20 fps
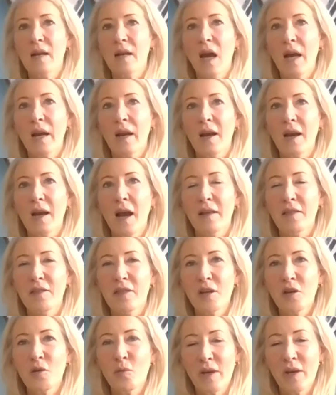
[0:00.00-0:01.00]
I
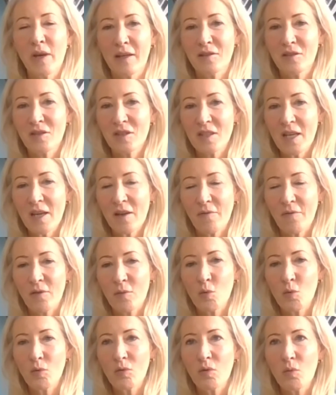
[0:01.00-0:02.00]
think we can see from
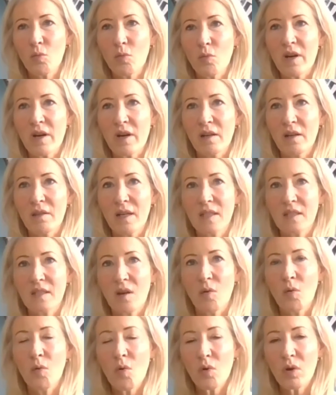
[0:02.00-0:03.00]
all the work that
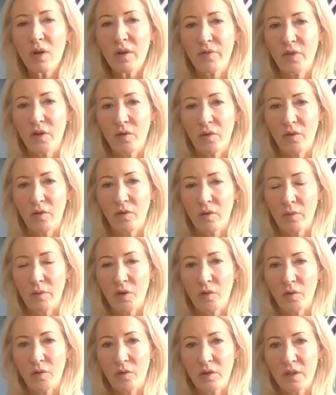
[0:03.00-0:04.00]
all of
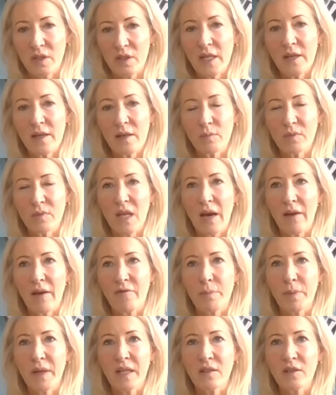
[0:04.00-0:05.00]
your teams have
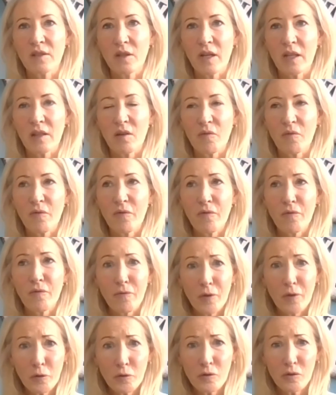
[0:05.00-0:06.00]
been doing. The
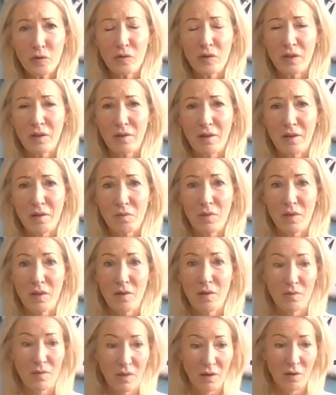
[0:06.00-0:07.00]
food,
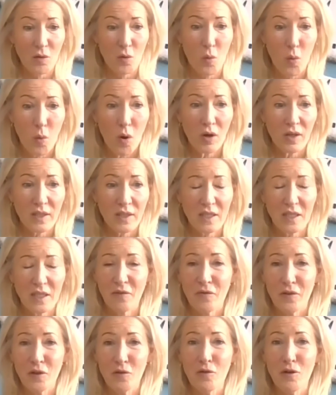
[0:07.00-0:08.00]
the quality,
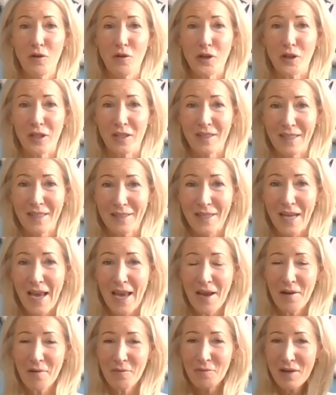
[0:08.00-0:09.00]
if you
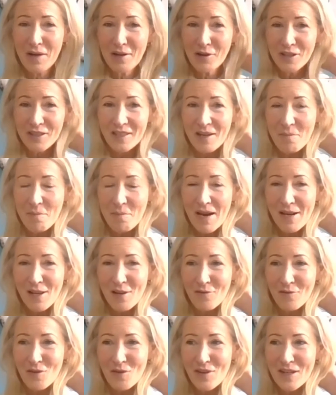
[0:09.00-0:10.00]
we looked at many
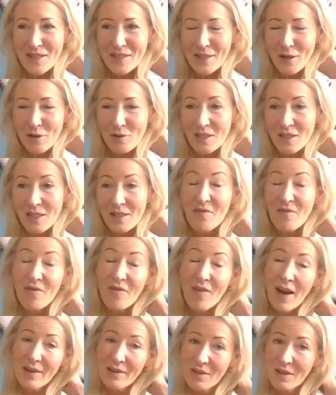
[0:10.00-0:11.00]
of the videos, and in
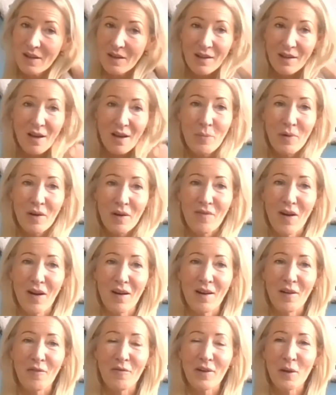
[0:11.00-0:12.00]
fact, a couple of our
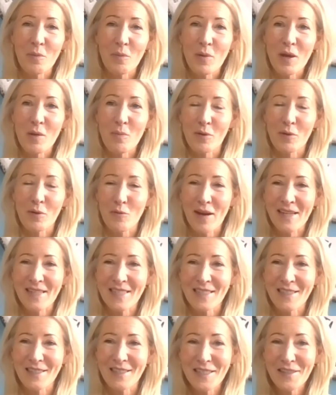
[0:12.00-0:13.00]
lovely people went
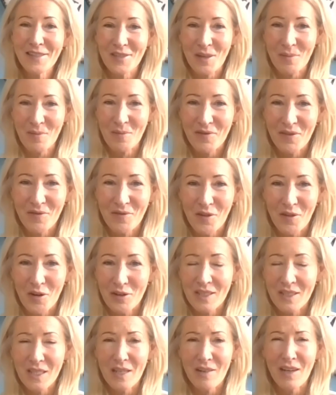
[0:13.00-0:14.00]
and did some of the
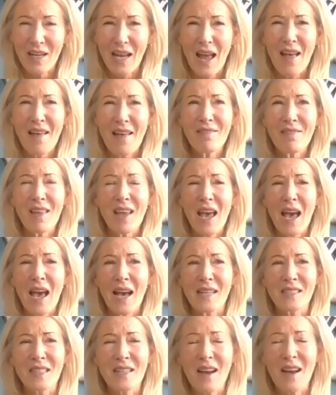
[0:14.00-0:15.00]
volunteering, and they
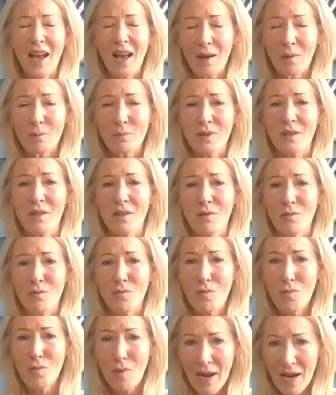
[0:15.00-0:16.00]
had an absolute
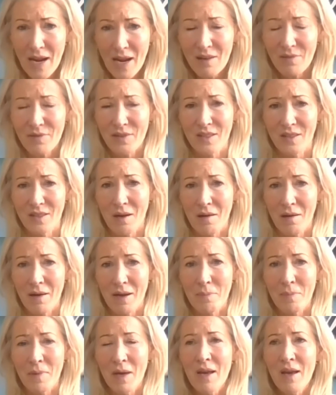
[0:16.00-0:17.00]
whale of a
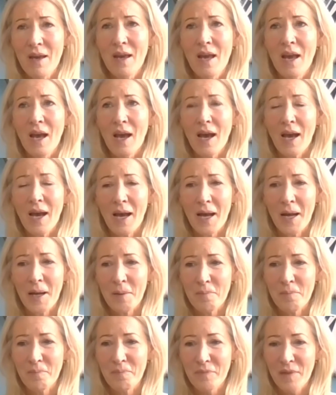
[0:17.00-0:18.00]

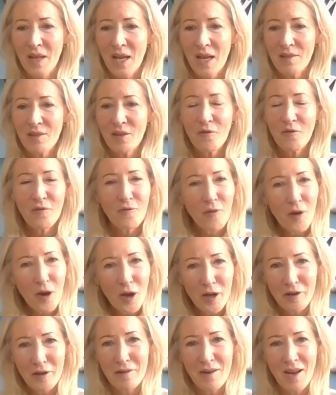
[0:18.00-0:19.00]
time. The
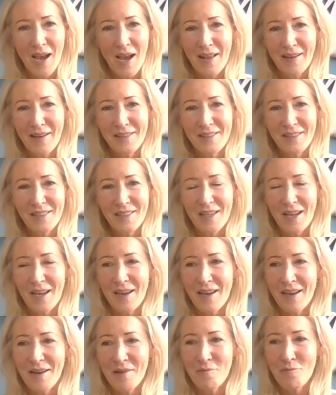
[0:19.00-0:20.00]
fun and
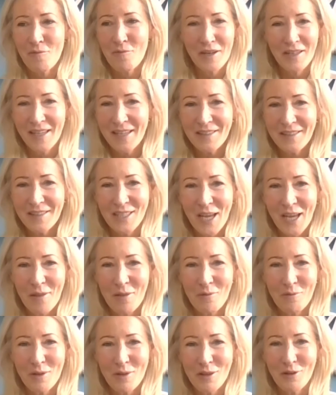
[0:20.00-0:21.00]
working
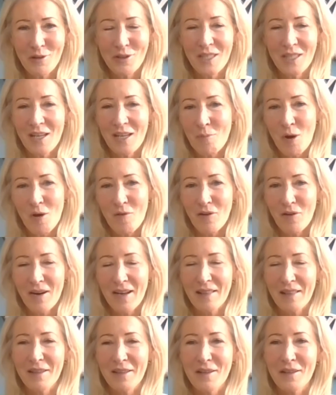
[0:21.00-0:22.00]
together with your team over
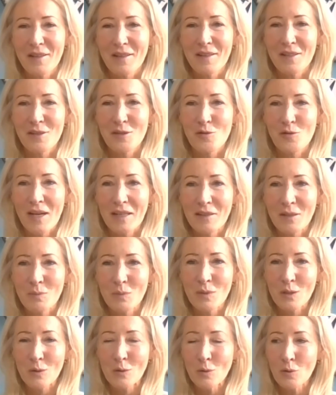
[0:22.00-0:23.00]
at the Streatham
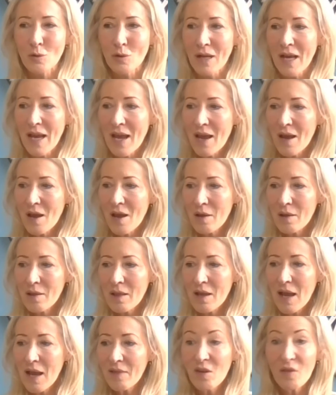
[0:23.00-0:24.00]
School.
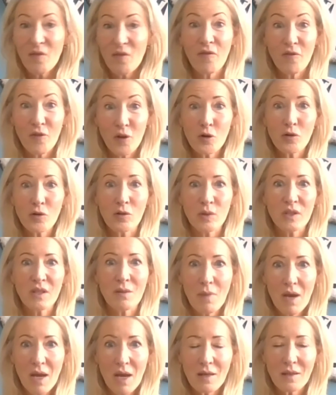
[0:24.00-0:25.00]
And the food was
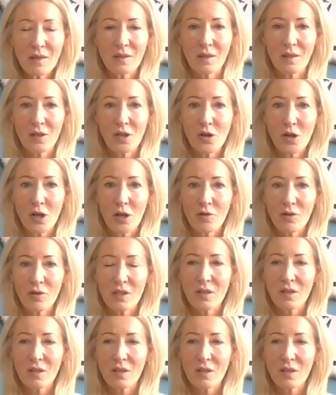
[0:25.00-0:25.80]
amazing, you know.